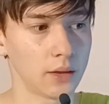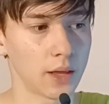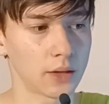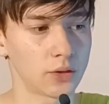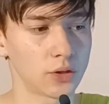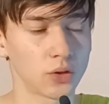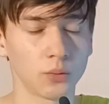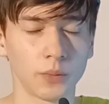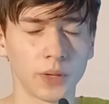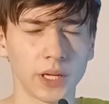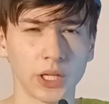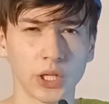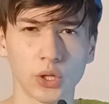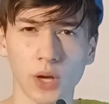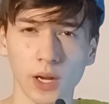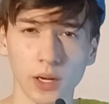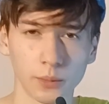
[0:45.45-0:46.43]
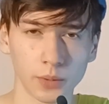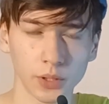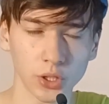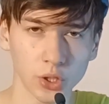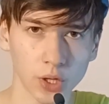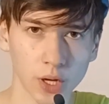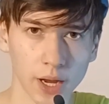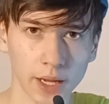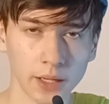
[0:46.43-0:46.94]
that so many try to
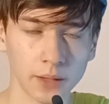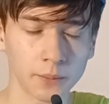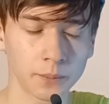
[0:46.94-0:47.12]
portray.